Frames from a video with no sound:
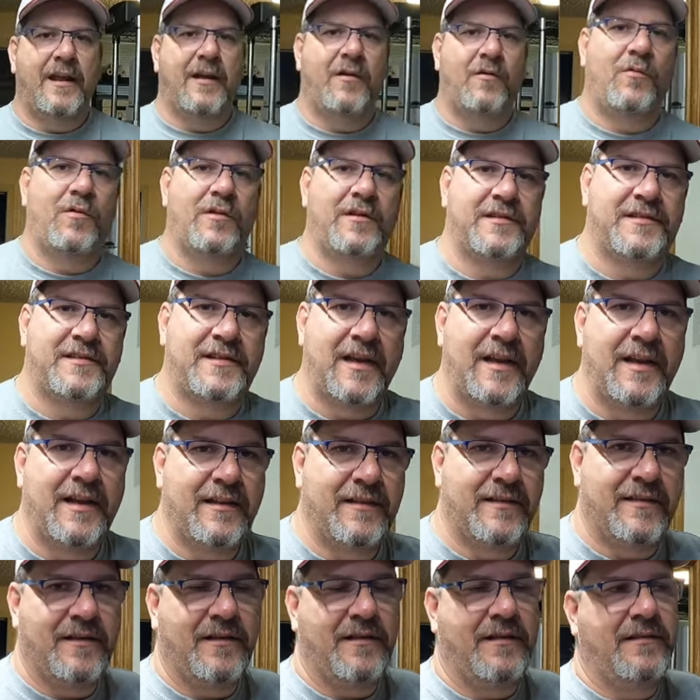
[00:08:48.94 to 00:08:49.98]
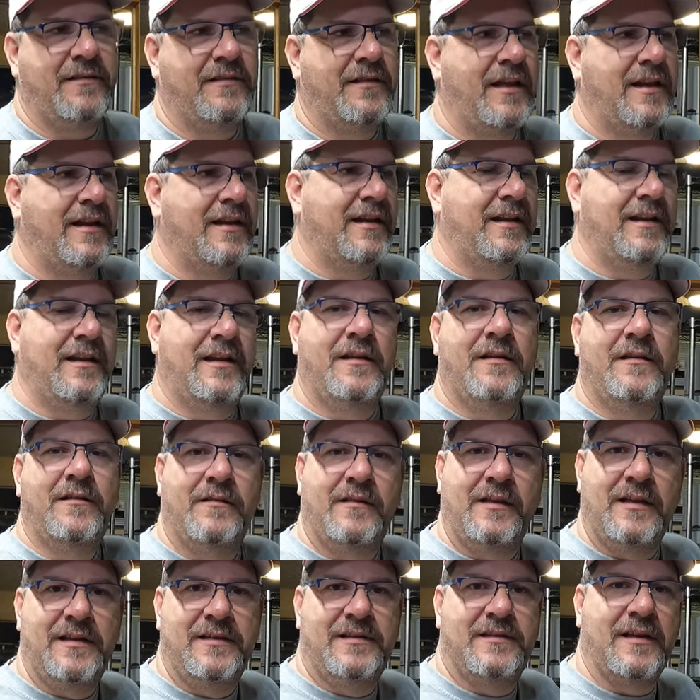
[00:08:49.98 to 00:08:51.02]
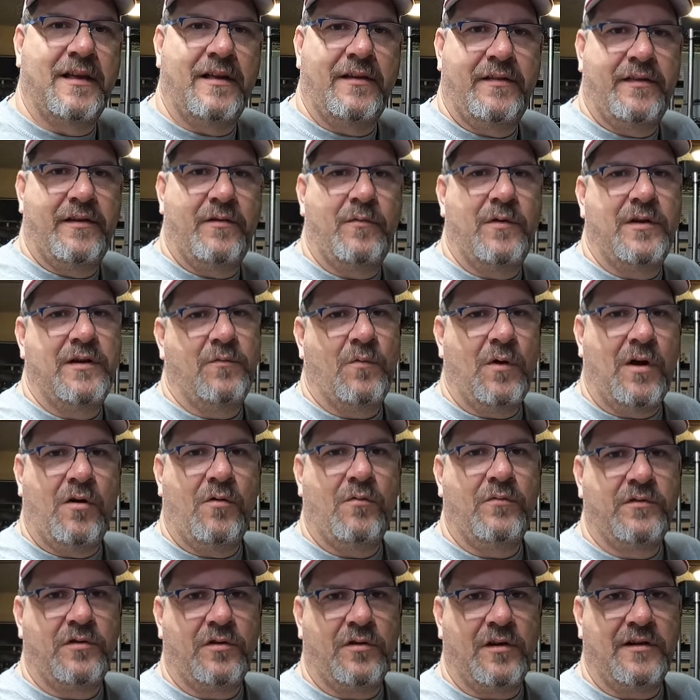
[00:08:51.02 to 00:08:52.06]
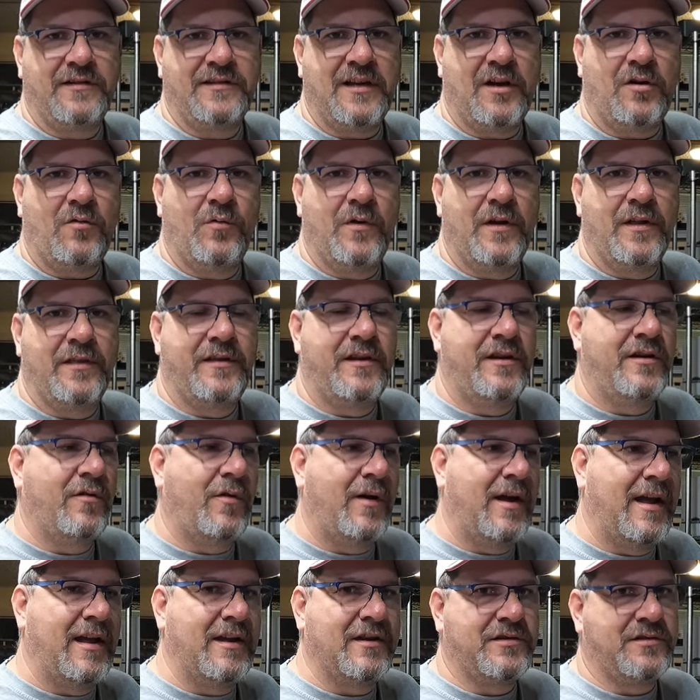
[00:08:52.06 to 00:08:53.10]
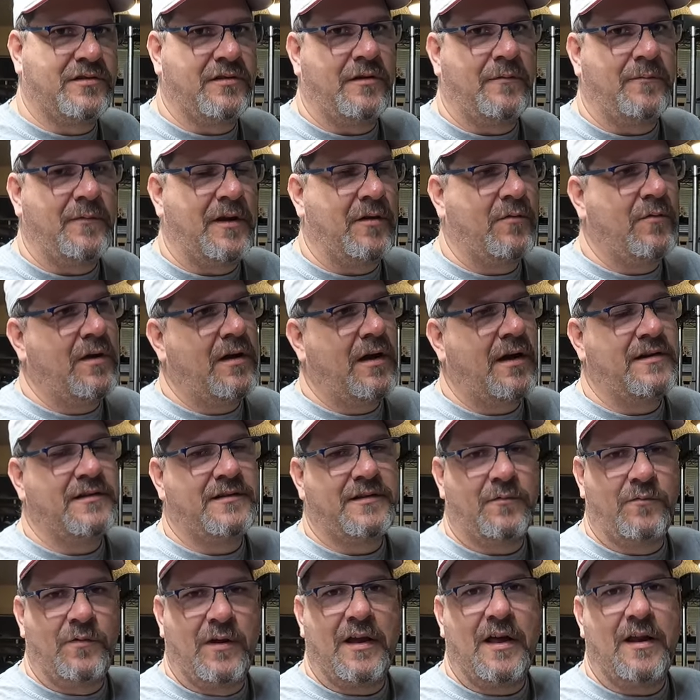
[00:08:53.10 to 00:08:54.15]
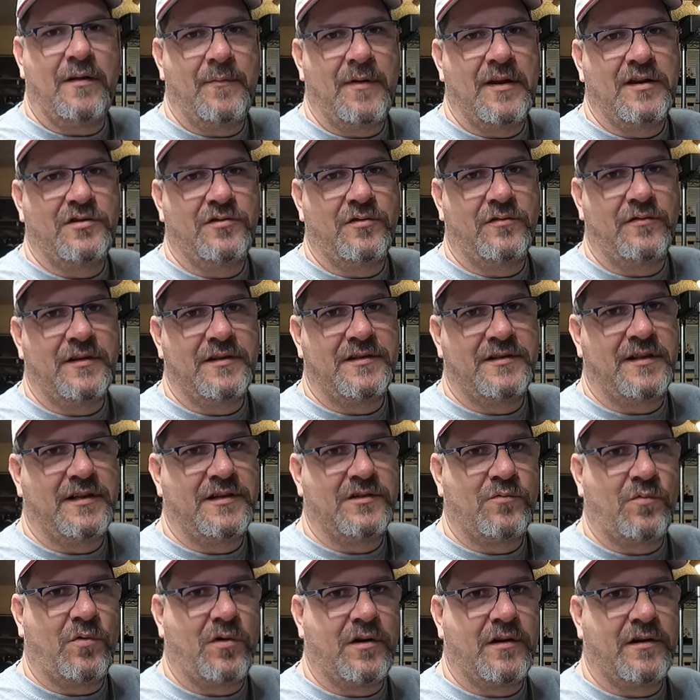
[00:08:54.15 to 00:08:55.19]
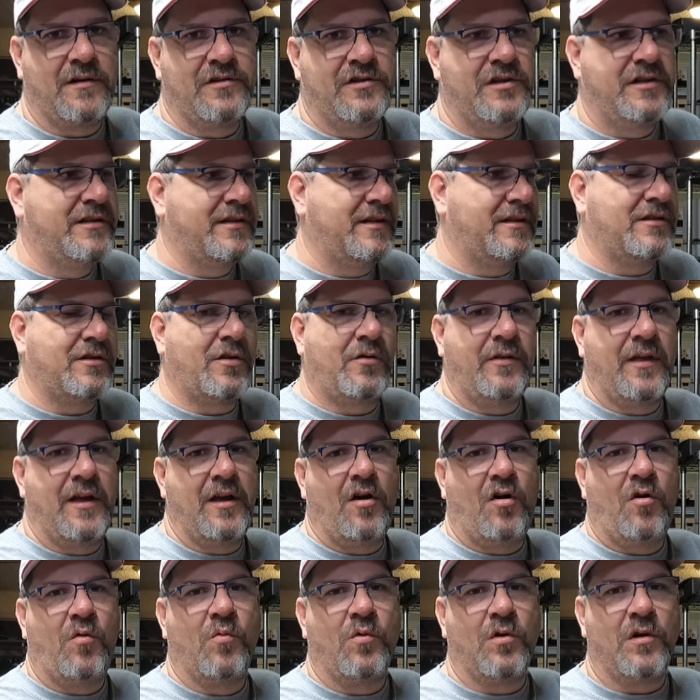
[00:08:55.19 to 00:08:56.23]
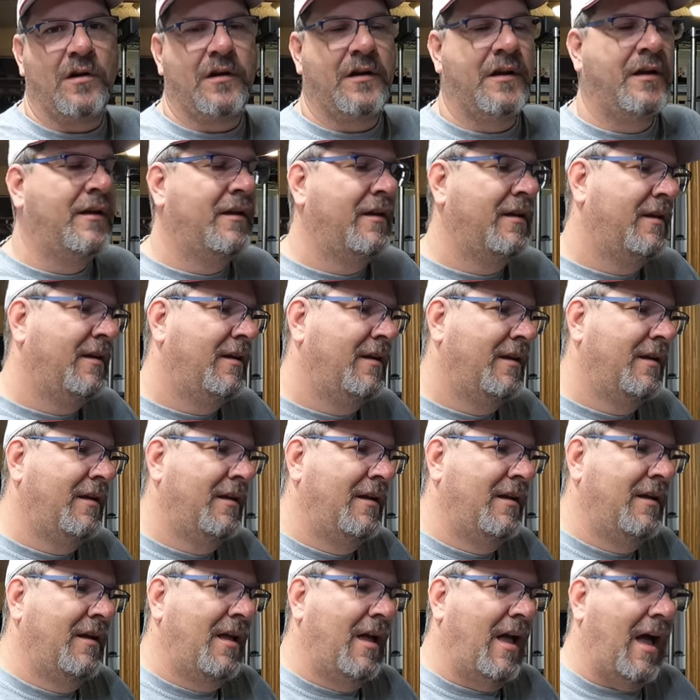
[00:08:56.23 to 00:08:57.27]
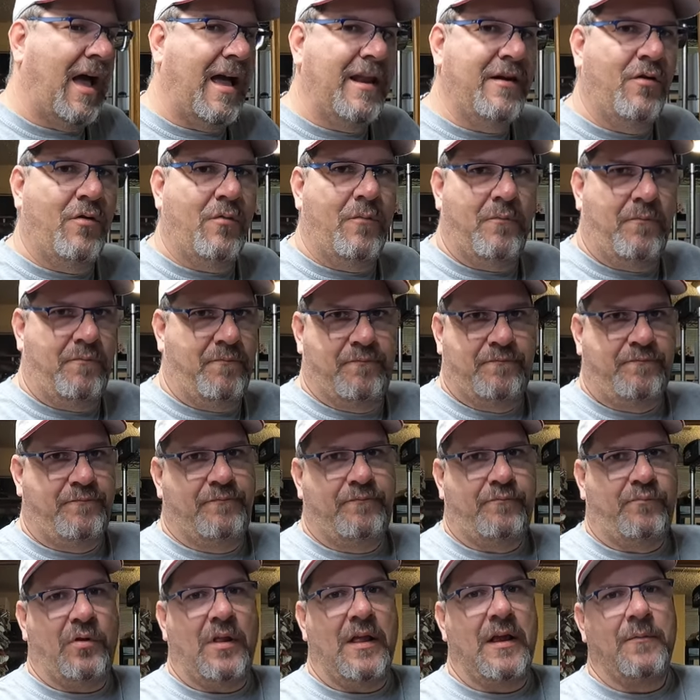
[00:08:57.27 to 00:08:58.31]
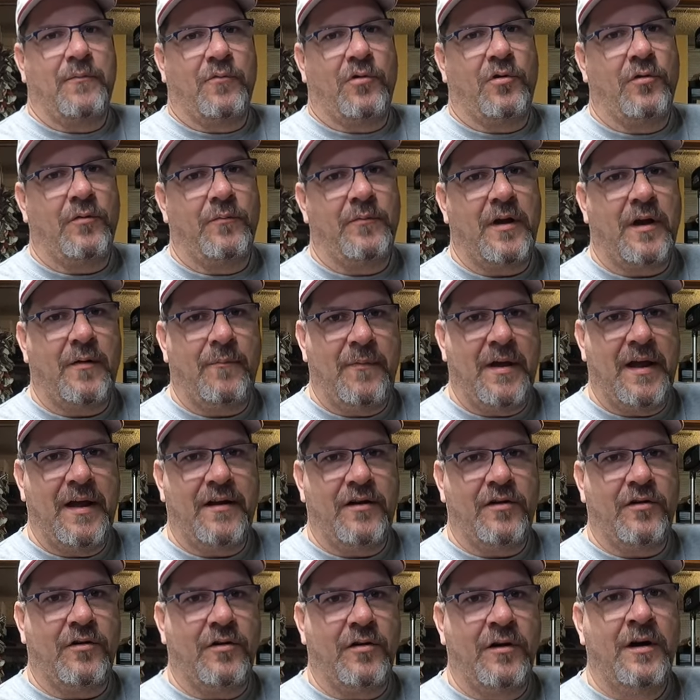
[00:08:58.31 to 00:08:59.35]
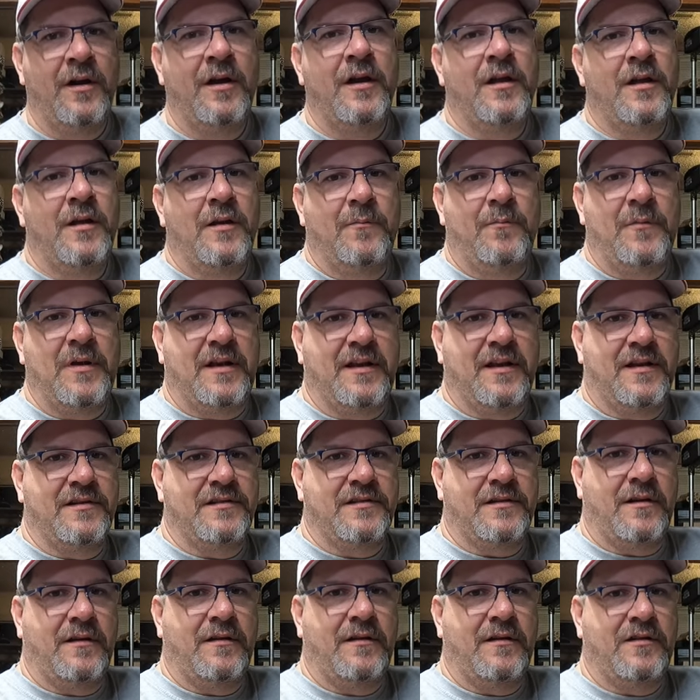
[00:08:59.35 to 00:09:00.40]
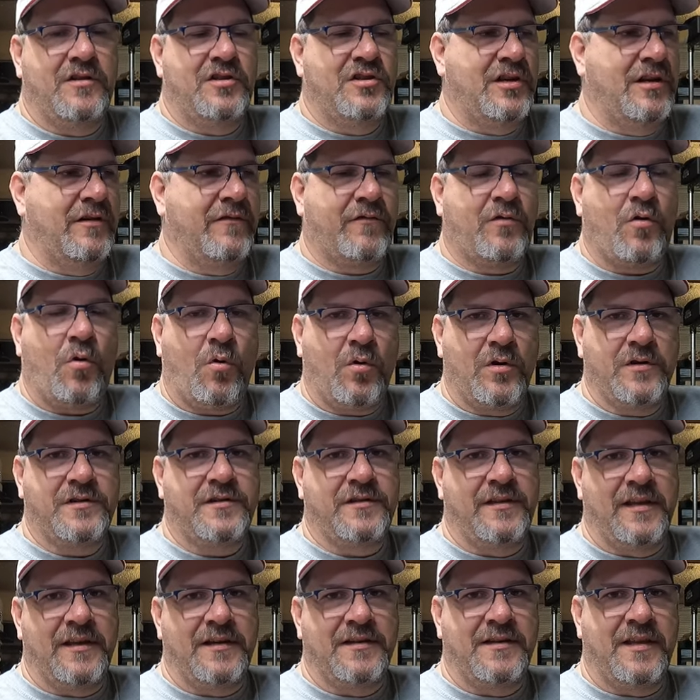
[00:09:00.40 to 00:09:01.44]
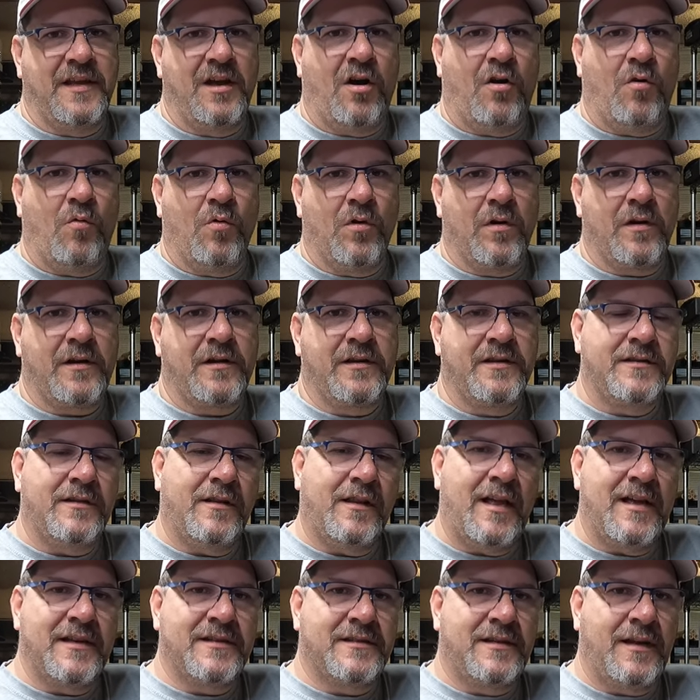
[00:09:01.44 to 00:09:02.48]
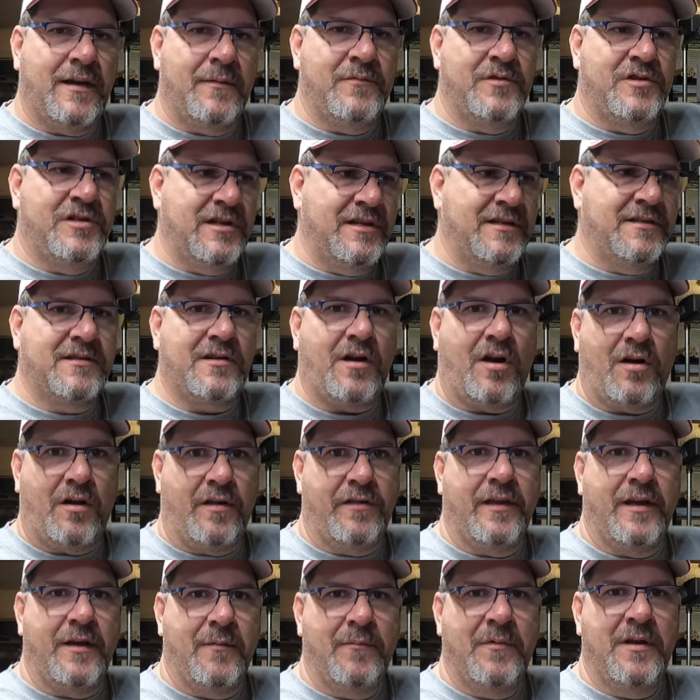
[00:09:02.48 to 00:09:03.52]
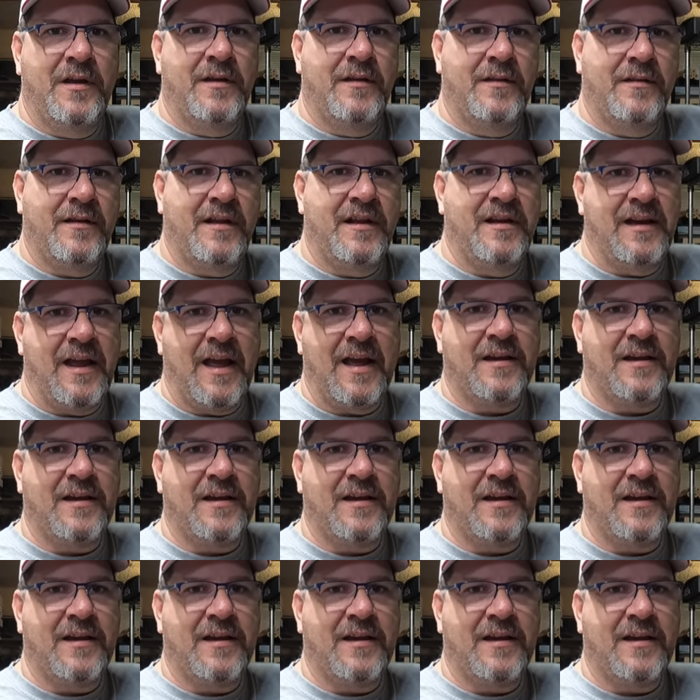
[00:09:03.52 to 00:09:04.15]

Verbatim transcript: and I want to say the lady Lisa that we well dealt with, you know, I asked her. I'm like, well, I said we got to make sure these things work, and she says, oh, they all work. I don't blame her. I'm not mad at her because she, of course, thinks they all work because the last time she saw them in